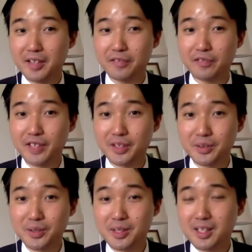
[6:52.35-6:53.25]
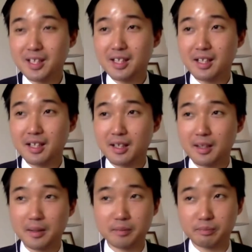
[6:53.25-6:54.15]
field.
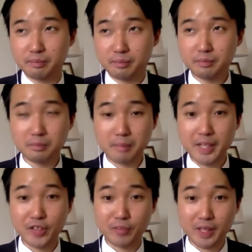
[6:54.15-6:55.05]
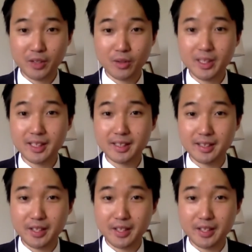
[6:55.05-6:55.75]
Many of my colleagues